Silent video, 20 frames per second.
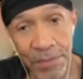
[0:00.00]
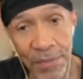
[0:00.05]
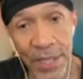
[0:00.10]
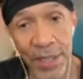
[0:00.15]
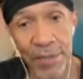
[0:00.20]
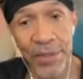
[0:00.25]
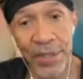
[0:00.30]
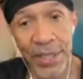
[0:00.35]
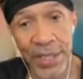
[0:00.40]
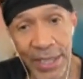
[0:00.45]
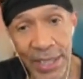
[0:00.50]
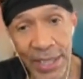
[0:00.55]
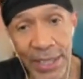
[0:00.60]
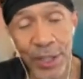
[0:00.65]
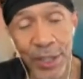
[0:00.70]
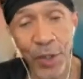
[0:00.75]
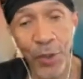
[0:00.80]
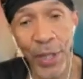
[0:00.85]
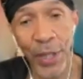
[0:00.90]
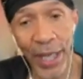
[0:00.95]
Everything
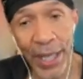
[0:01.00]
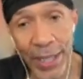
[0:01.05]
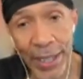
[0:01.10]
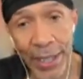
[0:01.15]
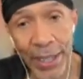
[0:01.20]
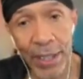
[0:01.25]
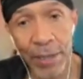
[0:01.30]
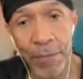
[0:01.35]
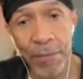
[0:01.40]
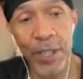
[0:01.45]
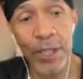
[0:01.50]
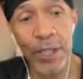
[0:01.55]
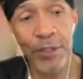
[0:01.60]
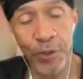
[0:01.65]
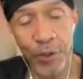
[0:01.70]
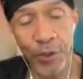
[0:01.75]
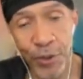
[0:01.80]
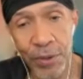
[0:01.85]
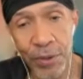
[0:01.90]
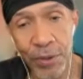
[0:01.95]
gets okay again because
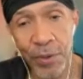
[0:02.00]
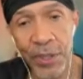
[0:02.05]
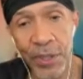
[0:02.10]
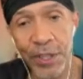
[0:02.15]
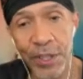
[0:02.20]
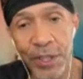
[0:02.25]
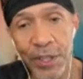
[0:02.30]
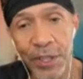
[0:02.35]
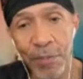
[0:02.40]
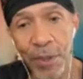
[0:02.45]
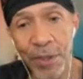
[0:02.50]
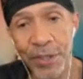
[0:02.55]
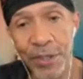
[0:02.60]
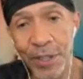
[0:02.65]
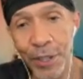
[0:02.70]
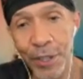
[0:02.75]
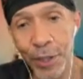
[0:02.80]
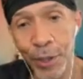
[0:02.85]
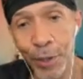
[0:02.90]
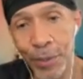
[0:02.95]
you're doing what you're supposed to
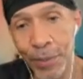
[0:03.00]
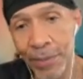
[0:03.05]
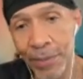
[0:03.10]
do.